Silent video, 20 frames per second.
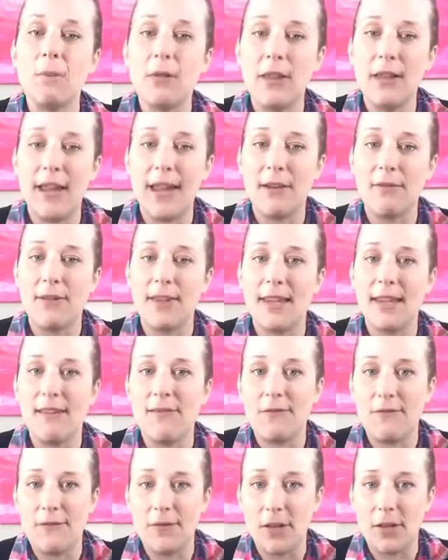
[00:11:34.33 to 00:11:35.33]
play with
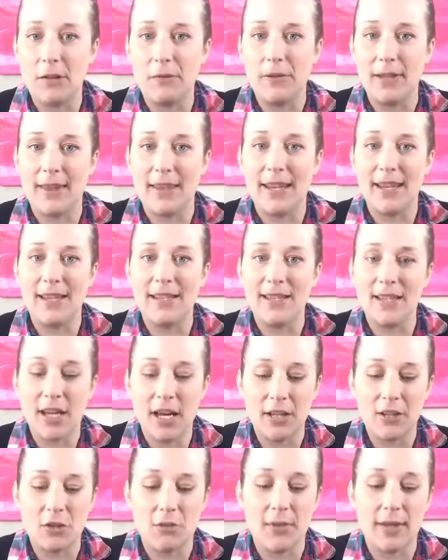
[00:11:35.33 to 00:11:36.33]
it, feel with it,
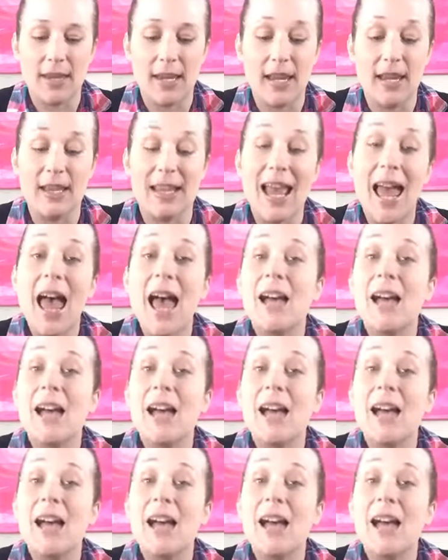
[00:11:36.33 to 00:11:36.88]
touch with it,